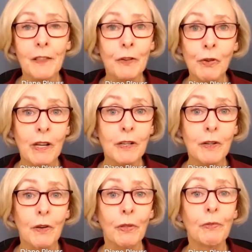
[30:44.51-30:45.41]
They're going to
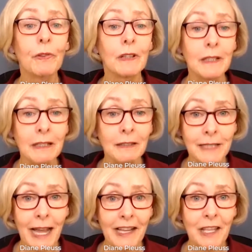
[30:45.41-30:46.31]
go through the legal
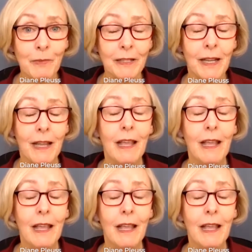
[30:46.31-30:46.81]
document.